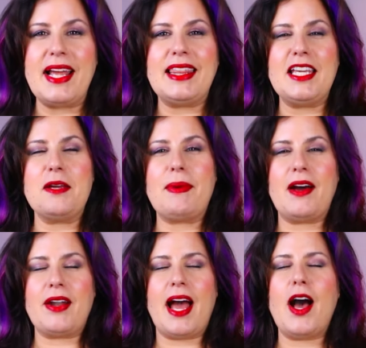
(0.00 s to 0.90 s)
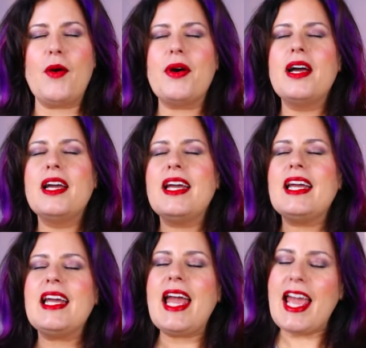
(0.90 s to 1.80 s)
when I think about how
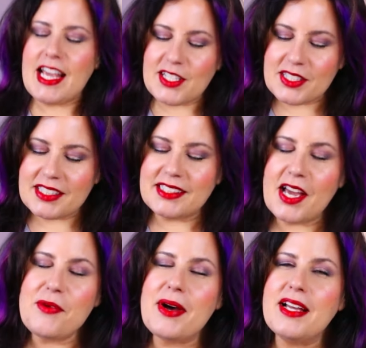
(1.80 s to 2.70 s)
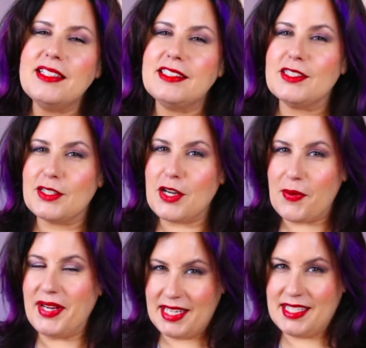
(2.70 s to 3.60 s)
anxious I was
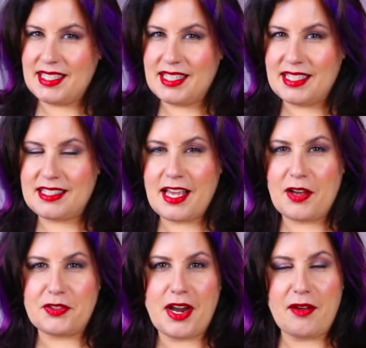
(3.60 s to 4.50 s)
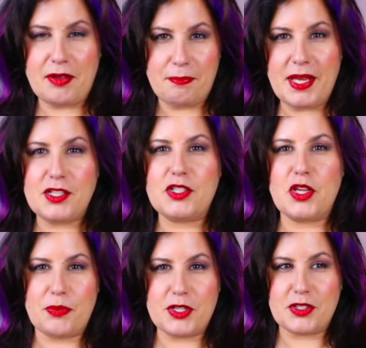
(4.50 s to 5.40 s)
going into this after having binged
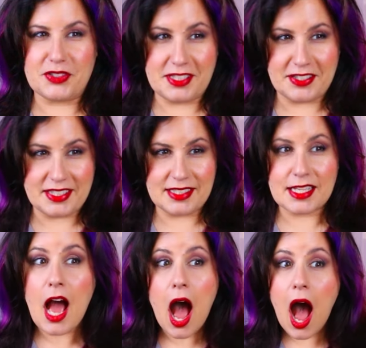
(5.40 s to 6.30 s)
the original series,